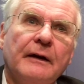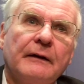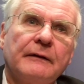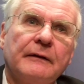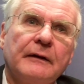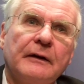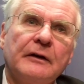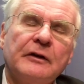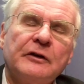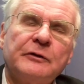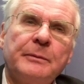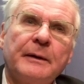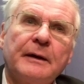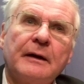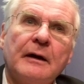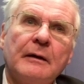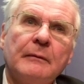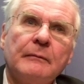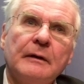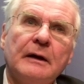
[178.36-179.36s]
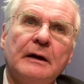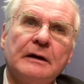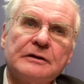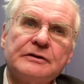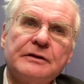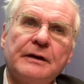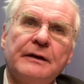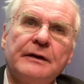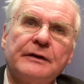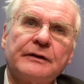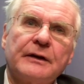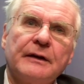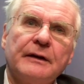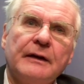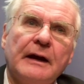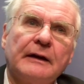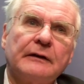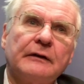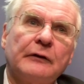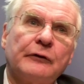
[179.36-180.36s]
that it's become largely
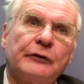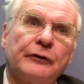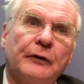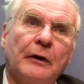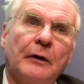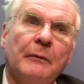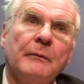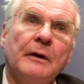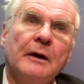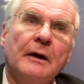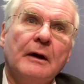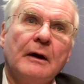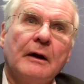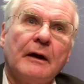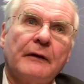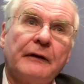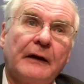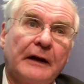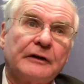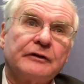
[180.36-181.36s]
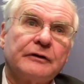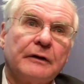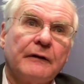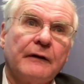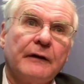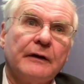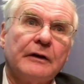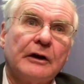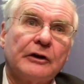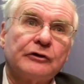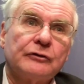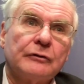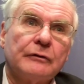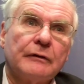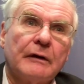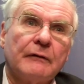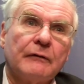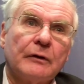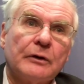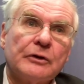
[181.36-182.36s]
disconnected from, thanks to the Industrial
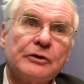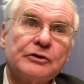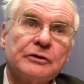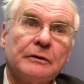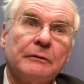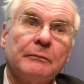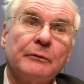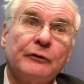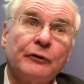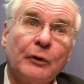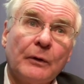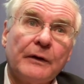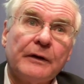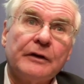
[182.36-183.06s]
Revolution. Before the